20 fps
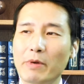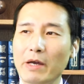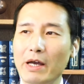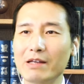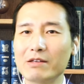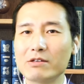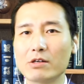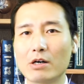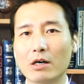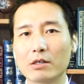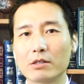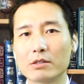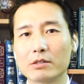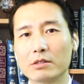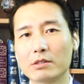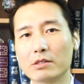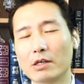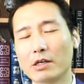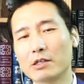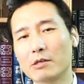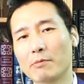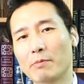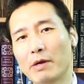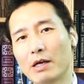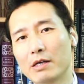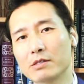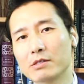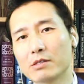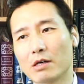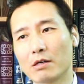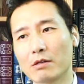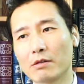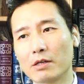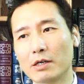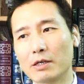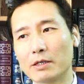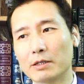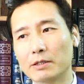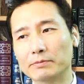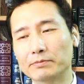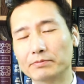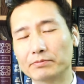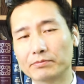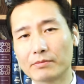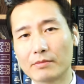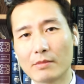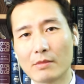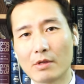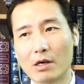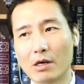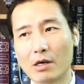It depends on the